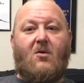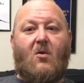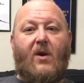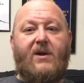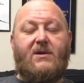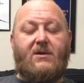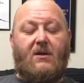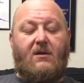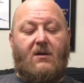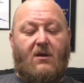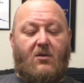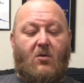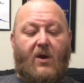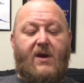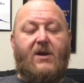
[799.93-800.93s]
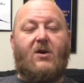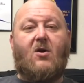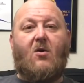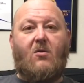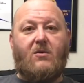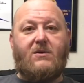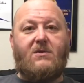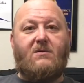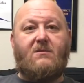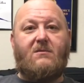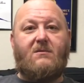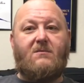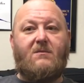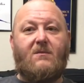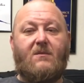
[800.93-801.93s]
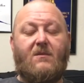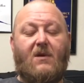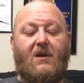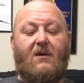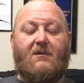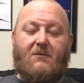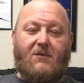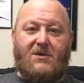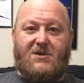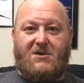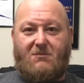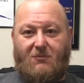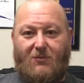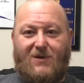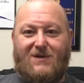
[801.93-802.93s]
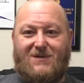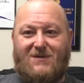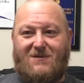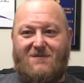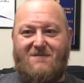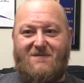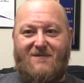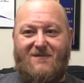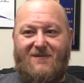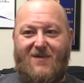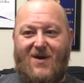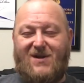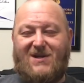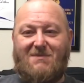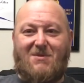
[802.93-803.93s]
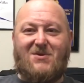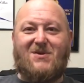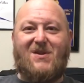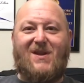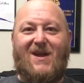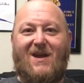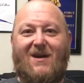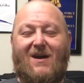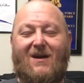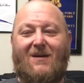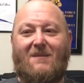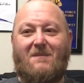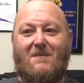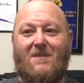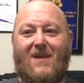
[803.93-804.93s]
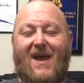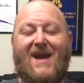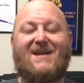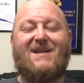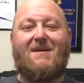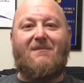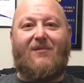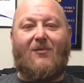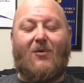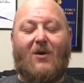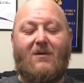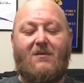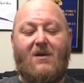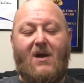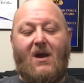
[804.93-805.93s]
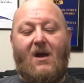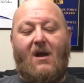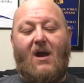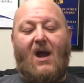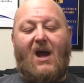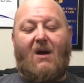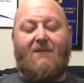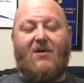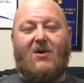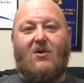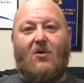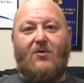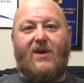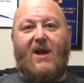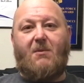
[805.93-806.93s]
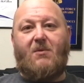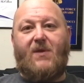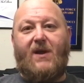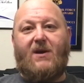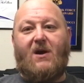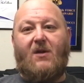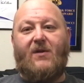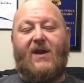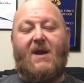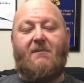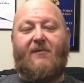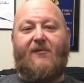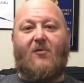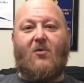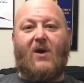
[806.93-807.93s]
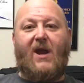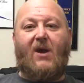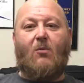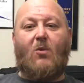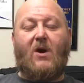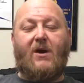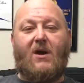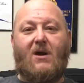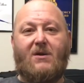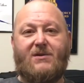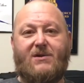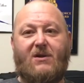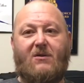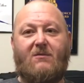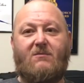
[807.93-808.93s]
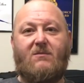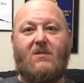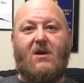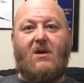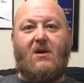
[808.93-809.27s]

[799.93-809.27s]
according to Colt, was very similar to the XM4. However, Colt had what they called the M4A1 also,